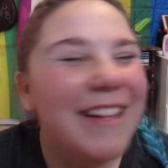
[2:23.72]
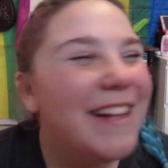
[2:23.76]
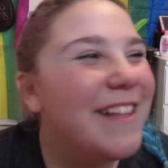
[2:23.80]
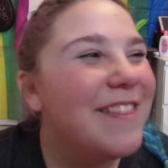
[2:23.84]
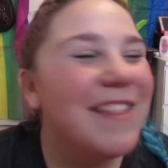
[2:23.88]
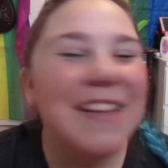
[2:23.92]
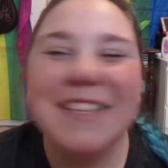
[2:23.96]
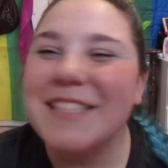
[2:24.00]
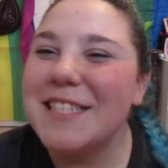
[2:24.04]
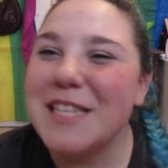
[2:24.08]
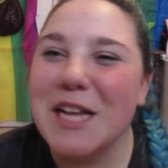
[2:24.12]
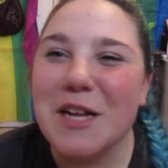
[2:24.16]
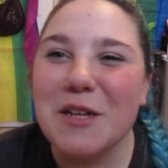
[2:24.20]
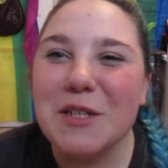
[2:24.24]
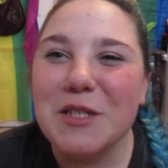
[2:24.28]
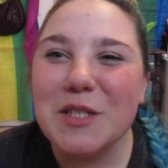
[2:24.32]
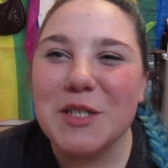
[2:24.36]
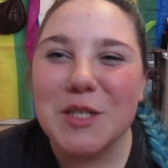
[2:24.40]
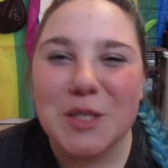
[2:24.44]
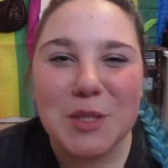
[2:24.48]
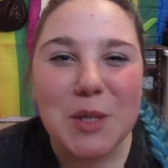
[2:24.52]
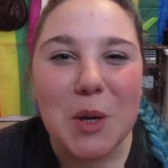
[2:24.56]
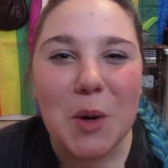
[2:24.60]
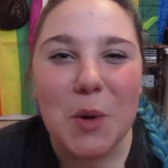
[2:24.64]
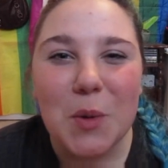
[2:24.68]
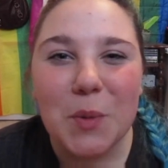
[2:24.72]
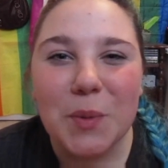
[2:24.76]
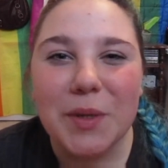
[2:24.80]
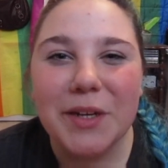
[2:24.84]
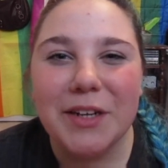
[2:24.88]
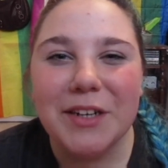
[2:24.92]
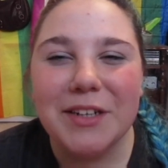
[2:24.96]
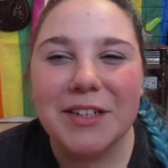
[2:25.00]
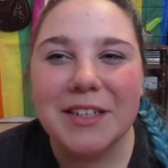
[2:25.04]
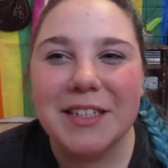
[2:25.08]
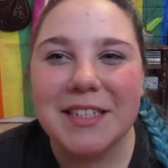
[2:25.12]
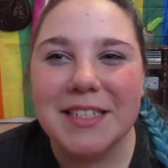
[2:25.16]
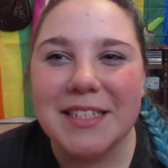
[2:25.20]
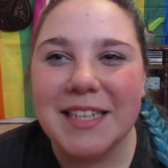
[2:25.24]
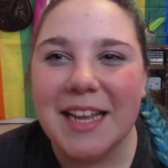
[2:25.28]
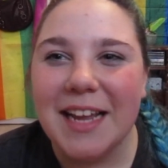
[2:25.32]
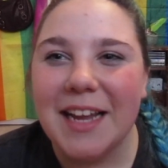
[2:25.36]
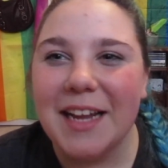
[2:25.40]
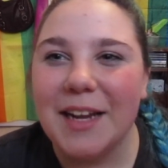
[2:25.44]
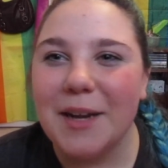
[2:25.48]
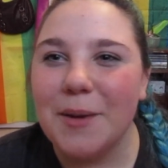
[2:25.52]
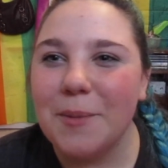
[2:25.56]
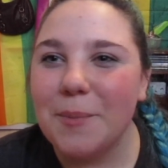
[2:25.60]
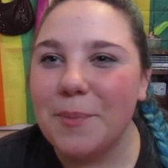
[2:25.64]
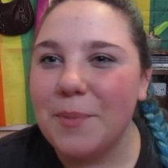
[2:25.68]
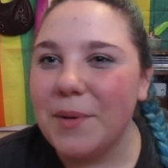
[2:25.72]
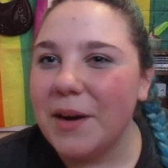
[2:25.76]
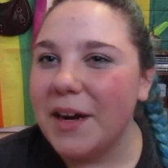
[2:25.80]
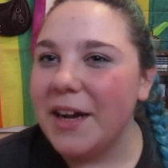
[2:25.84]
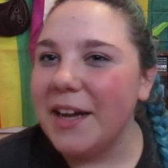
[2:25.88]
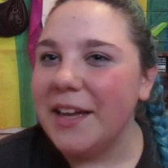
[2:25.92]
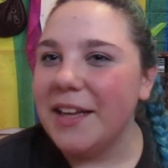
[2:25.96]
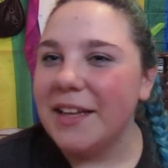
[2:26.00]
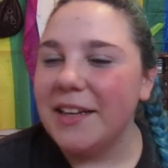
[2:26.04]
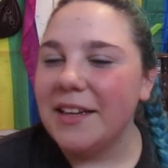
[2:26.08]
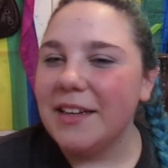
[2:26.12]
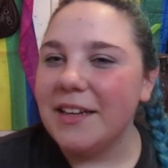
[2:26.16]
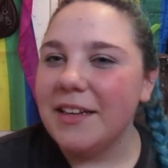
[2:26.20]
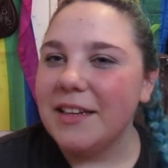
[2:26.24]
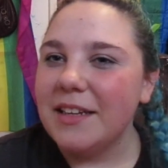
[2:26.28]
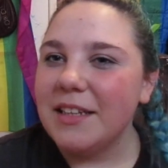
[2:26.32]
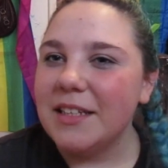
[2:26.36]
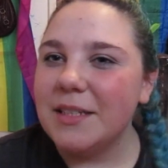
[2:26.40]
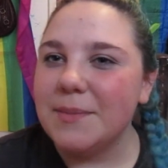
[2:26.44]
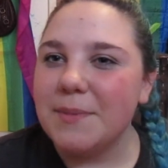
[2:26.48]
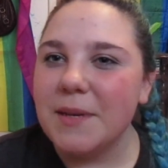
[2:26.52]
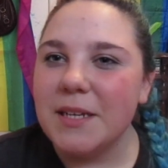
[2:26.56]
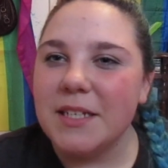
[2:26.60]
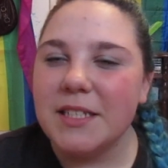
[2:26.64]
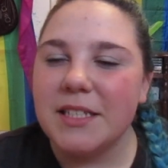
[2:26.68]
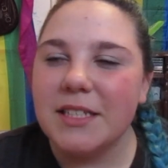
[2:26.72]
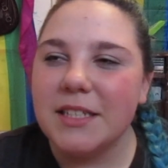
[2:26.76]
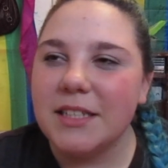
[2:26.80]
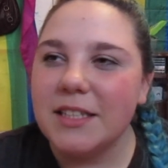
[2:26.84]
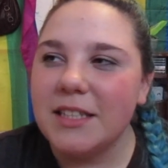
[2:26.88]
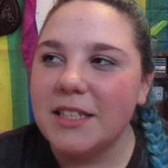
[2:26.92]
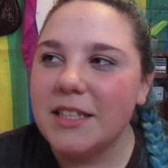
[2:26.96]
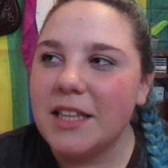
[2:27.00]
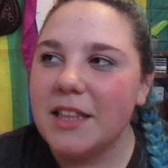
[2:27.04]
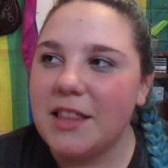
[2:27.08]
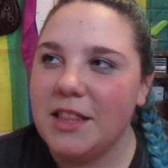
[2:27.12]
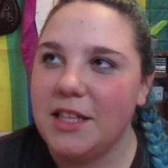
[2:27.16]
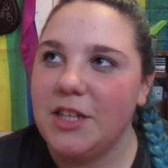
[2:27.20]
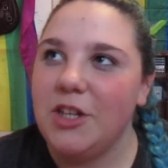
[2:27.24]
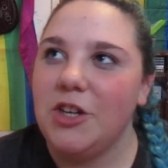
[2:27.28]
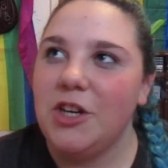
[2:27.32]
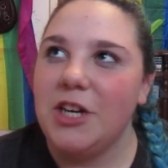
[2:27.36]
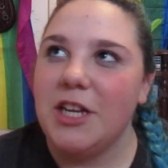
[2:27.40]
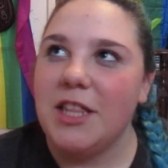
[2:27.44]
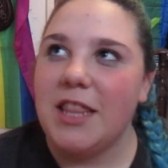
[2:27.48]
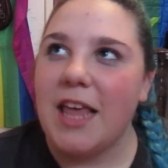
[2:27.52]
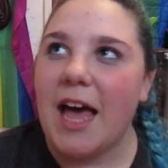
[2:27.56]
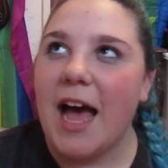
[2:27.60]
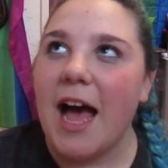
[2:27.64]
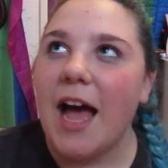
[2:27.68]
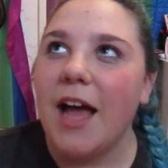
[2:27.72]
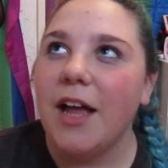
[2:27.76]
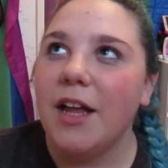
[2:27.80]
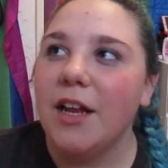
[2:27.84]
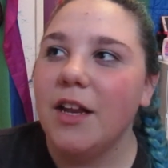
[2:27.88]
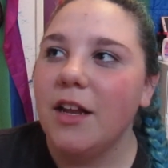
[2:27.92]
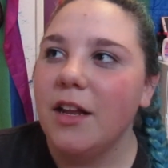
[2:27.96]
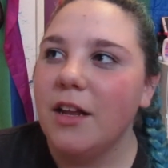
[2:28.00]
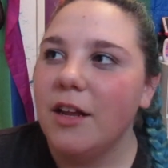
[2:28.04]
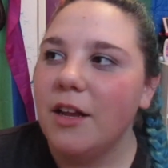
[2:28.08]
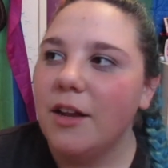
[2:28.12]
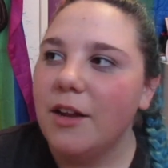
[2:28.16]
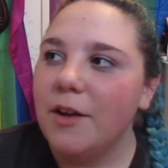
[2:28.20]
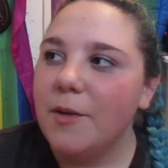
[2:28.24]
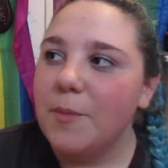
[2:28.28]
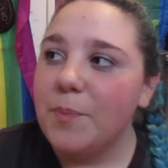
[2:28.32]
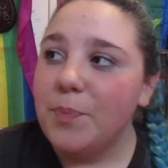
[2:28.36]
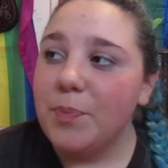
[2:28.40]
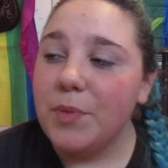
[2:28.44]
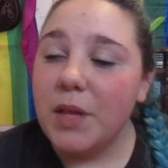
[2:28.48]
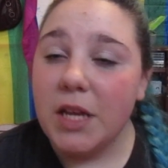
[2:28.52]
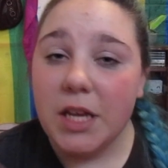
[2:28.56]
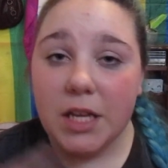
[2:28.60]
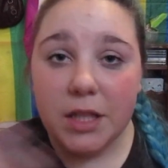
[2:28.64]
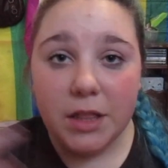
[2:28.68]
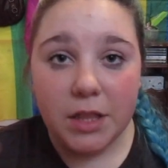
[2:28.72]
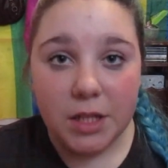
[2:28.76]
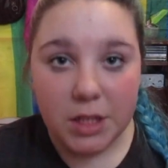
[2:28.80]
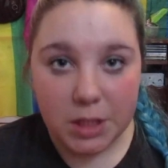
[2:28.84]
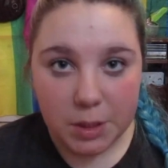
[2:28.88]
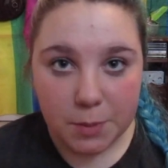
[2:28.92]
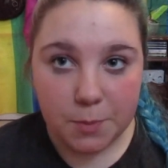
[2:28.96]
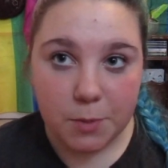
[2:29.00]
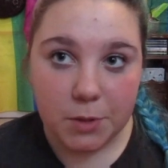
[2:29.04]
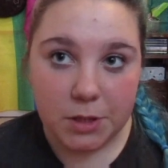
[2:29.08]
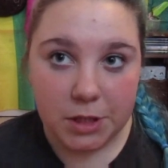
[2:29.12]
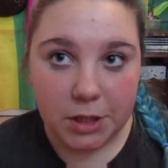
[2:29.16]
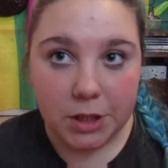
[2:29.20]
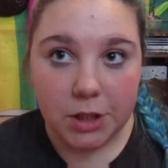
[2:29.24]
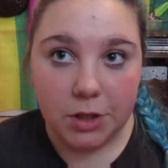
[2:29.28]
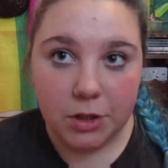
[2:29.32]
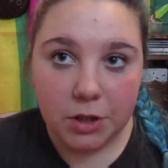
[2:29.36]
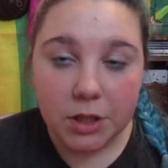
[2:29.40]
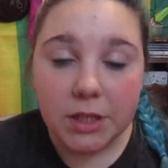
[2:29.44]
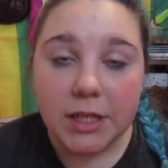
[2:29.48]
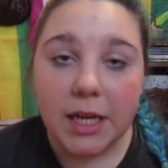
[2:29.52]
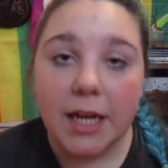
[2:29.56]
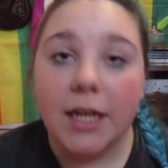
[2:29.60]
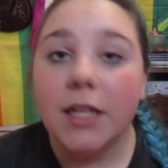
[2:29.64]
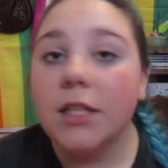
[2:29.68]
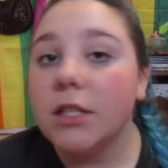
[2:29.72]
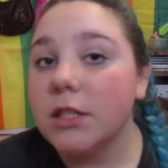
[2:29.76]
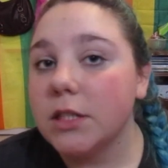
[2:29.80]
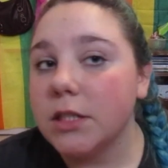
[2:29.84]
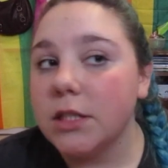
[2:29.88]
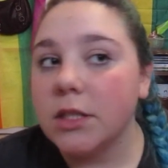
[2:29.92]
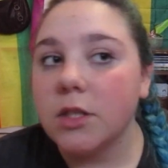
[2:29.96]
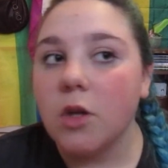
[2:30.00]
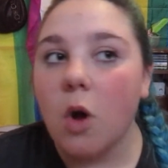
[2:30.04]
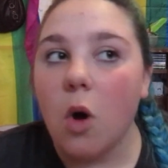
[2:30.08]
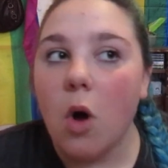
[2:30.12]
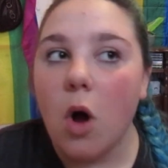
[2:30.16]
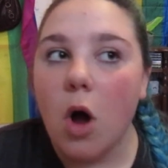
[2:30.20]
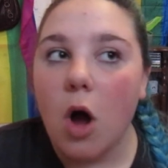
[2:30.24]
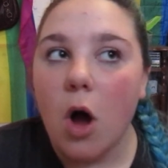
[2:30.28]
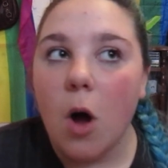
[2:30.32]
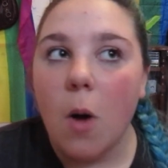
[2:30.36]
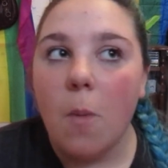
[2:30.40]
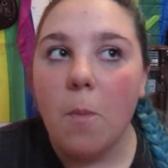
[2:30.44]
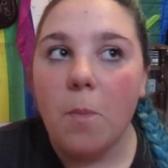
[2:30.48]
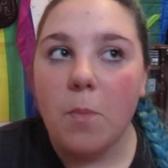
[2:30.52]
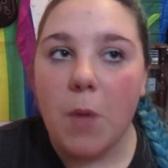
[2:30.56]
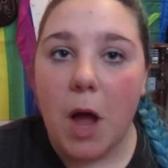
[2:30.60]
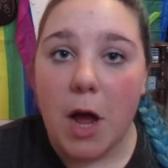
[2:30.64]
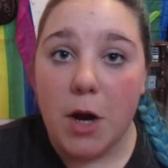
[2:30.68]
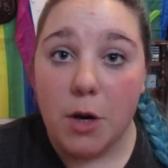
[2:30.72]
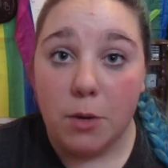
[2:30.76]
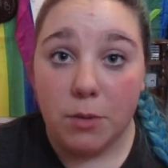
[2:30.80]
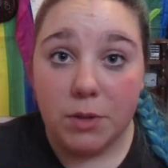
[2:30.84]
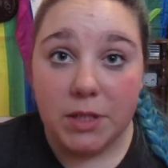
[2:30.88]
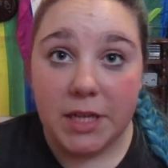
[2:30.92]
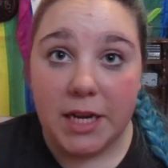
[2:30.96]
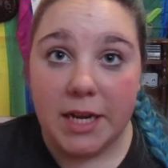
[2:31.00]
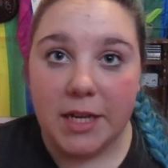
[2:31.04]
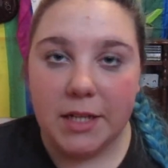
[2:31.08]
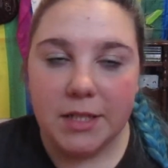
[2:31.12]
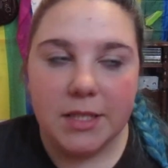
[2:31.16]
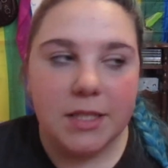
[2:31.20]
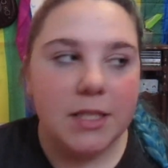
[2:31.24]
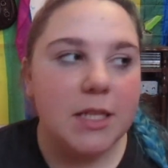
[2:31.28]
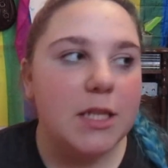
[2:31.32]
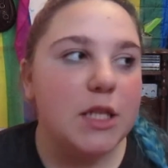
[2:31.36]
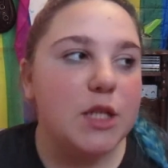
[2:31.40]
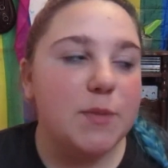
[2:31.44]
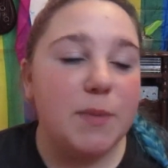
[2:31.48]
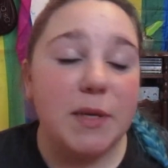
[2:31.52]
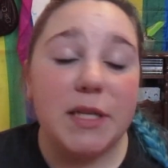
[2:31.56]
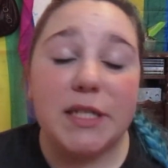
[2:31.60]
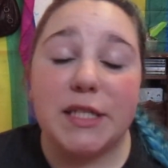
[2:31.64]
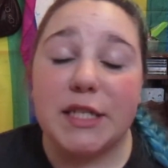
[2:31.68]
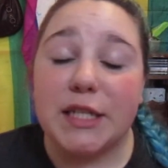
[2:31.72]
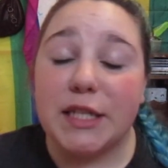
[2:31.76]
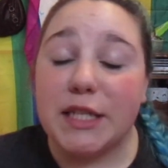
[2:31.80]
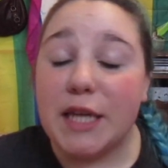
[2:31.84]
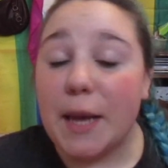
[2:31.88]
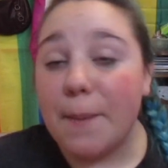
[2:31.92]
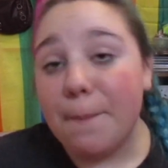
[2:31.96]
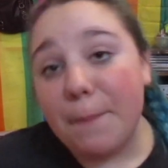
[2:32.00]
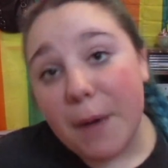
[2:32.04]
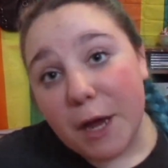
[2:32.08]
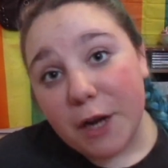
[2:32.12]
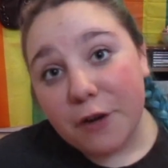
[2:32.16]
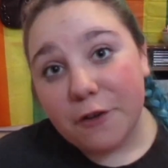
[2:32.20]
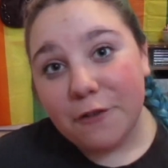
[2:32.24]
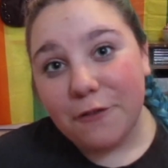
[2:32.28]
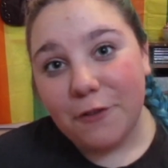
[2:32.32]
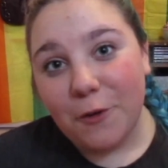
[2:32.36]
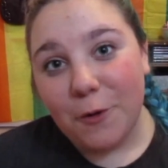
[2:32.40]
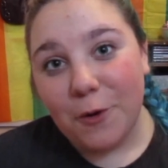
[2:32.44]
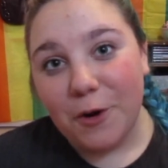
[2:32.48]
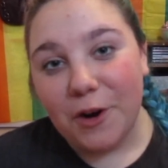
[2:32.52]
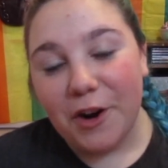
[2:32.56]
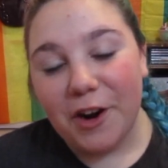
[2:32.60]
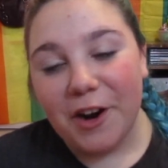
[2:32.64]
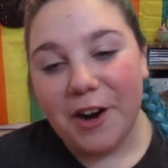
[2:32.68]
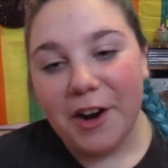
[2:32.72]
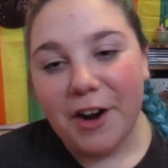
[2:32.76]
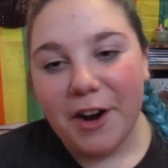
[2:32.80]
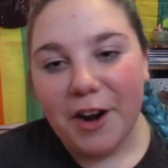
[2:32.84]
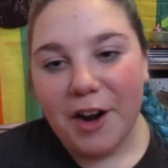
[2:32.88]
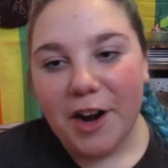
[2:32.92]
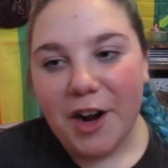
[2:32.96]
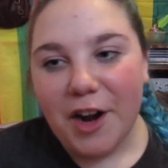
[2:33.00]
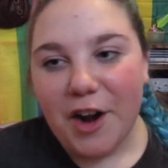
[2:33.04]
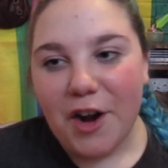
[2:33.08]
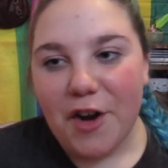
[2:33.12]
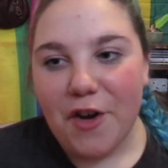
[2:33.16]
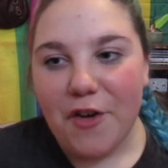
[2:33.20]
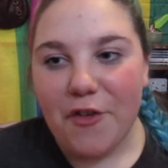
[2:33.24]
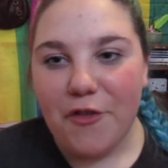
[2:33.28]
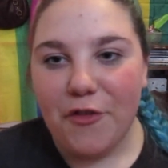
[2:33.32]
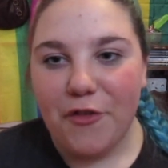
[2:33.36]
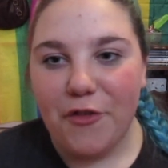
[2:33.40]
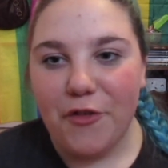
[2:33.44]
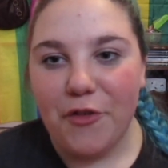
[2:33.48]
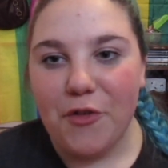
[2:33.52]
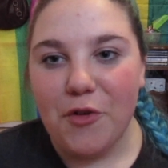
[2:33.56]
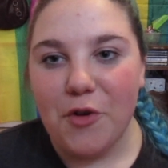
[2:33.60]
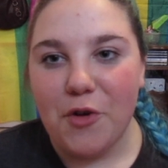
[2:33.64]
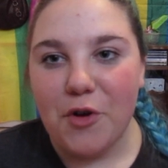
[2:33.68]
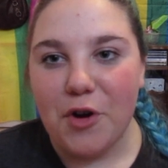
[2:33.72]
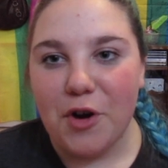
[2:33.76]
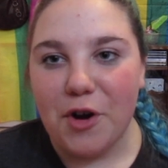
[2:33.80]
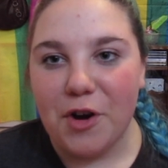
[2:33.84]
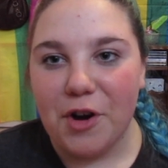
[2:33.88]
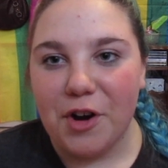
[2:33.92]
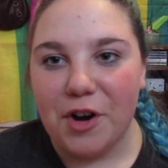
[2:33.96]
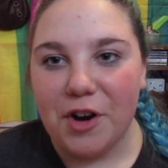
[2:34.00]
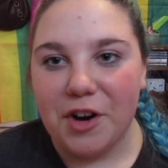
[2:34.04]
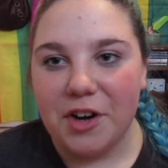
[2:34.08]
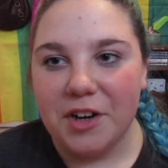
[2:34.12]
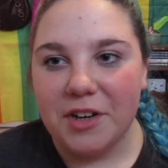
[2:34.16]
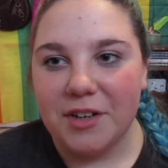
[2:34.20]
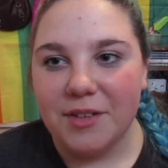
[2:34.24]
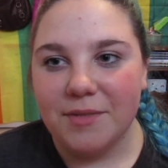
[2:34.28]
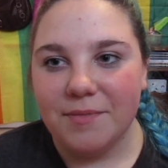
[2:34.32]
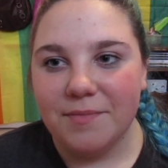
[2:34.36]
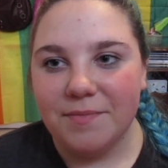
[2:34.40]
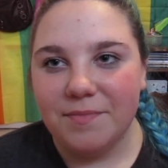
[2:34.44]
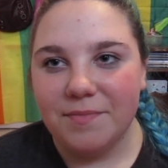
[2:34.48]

that sounds so weird to say, but it's basically the theory that in this particular dance, um, I don't dance, is basically a metaphor for